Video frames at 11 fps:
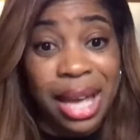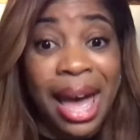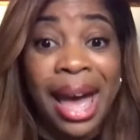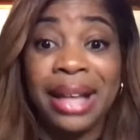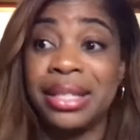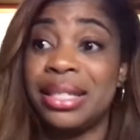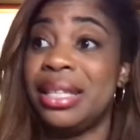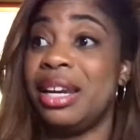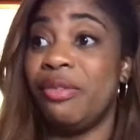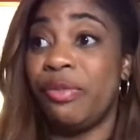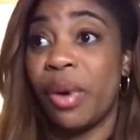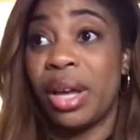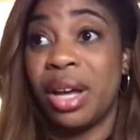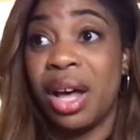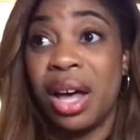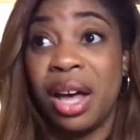I had to sit in front
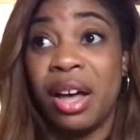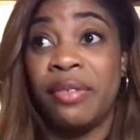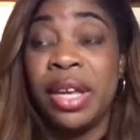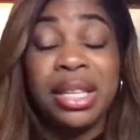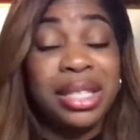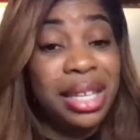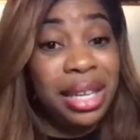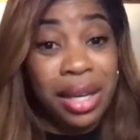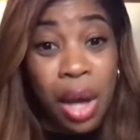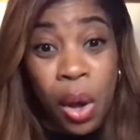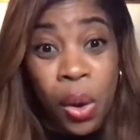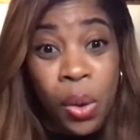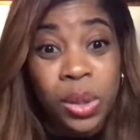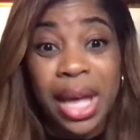of CEOs.